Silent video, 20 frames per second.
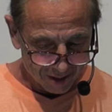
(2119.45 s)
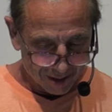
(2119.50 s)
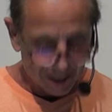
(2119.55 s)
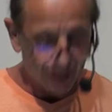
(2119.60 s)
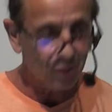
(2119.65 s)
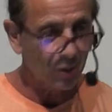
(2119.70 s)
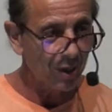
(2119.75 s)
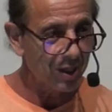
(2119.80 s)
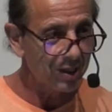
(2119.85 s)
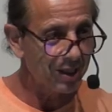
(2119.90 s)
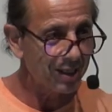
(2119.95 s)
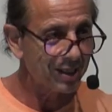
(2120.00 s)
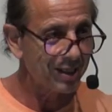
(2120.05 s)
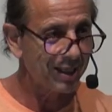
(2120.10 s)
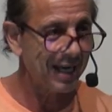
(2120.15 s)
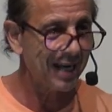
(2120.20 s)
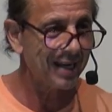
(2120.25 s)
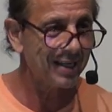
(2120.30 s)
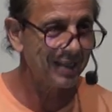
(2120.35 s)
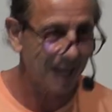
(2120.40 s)
That's why it says
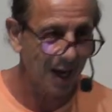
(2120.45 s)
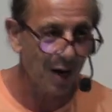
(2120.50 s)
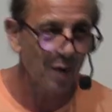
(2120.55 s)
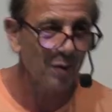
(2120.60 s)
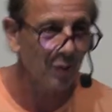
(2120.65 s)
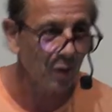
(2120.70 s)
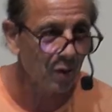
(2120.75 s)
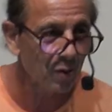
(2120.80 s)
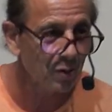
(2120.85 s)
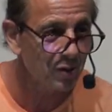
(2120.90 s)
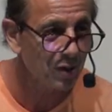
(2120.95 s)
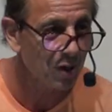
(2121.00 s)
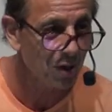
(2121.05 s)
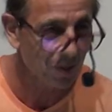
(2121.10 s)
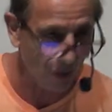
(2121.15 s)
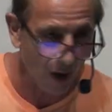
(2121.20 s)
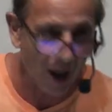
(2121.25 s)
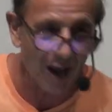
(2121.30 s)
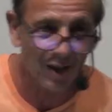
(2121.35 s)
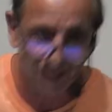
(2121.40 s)
cast down those
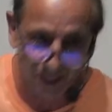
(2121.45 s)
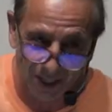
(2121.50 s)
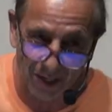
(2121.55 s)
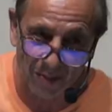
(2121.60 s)
thoughts and